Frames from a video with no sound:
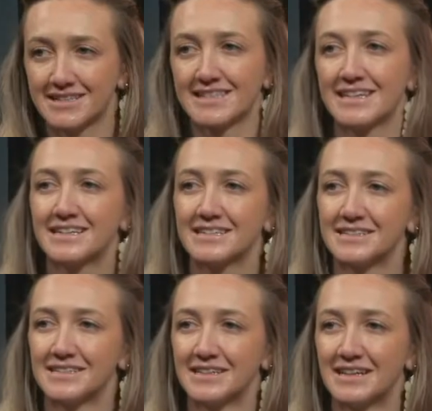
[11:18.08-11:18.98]

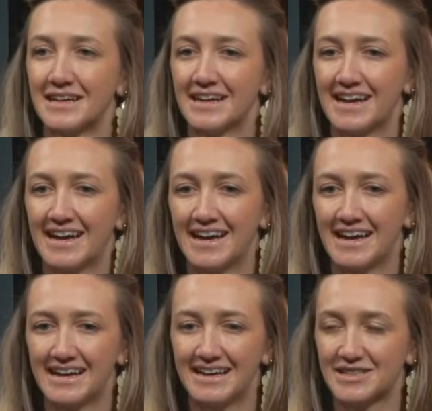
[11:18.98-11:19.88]
single
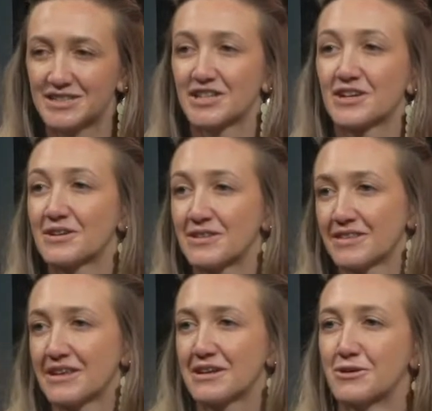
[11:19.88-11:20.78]
turn
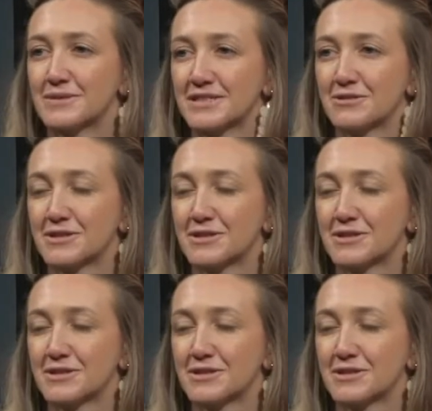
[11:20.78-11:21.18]
that they come to.